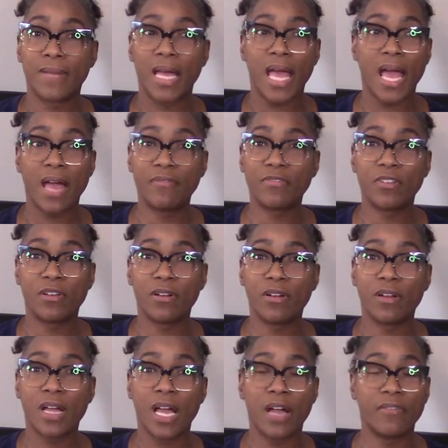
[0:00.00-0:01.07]
after
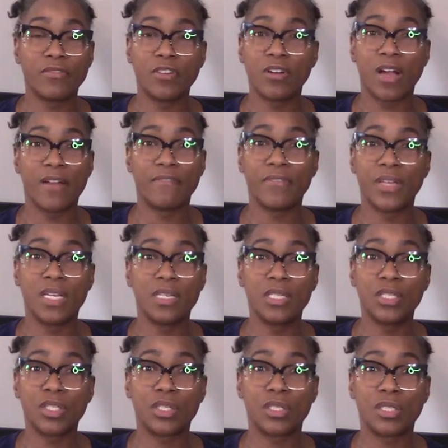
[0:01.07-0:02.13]
after I
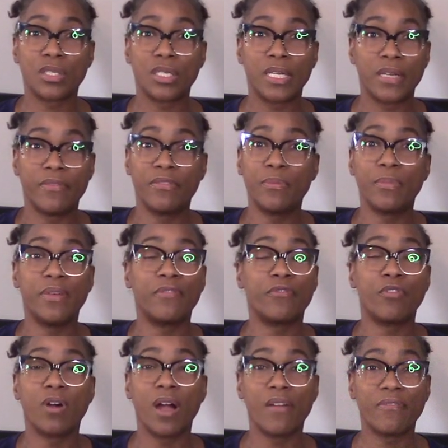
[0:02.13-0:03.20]
finished, even
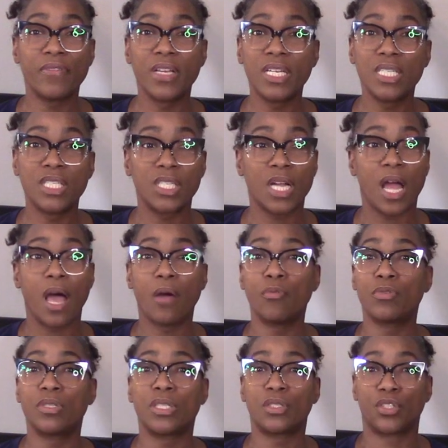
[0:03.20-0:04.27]
before I finished, I
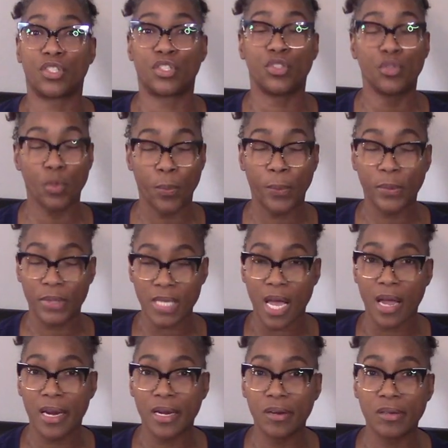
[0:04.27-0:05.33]
was super
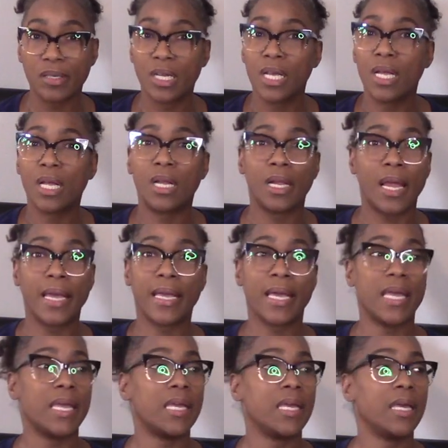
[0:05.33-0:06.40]
tired. Like I
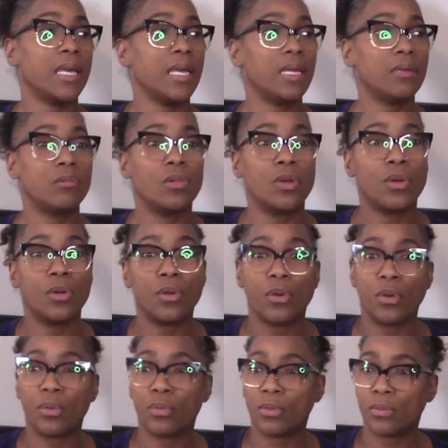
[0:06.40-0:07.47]
had
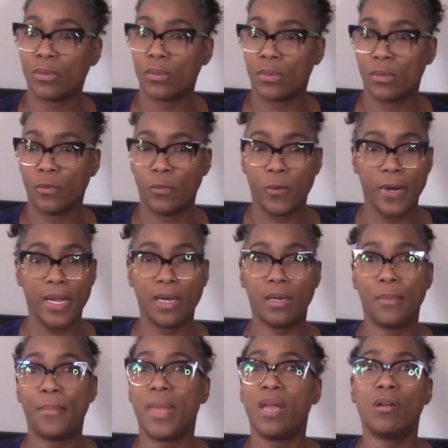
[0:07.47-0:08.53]
ran a
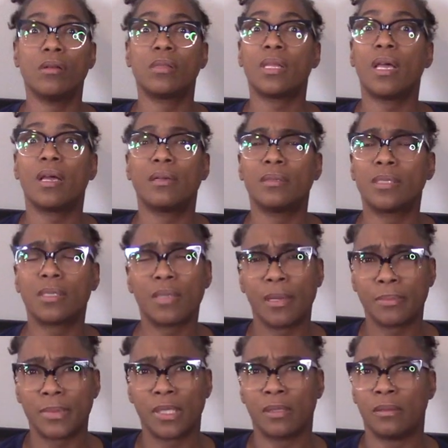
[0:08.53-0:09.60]
marathon or
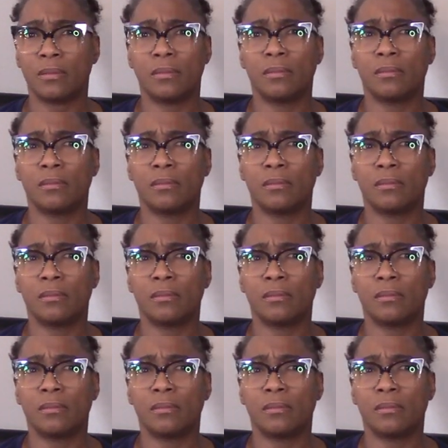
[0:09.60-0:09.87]
something.